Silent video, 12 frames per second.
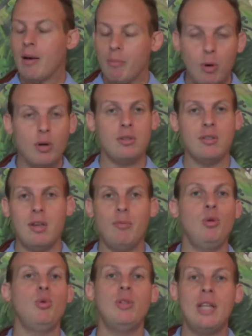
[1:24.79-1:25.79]
Most of them
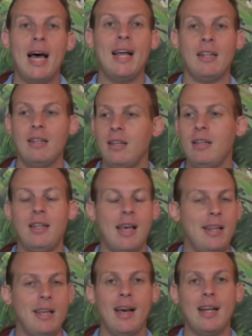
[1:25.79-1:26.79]
you do not need
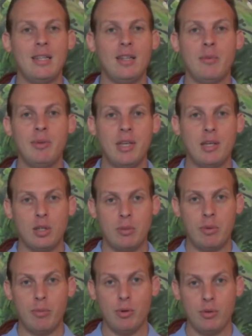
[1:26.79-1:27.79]
any kind of documentation or
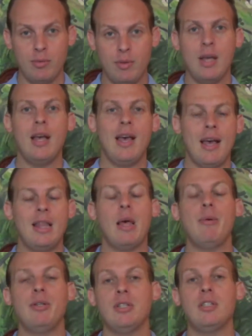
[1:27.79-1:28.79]
proposal. And
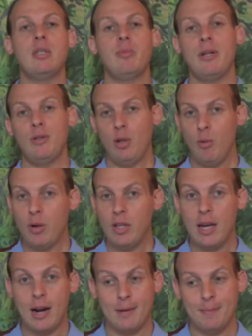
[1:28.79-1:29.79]
let me just explain to you what
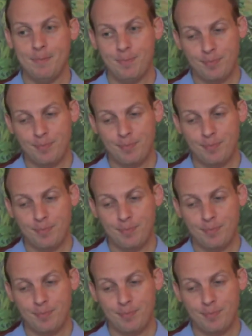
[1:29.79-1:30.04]
they are.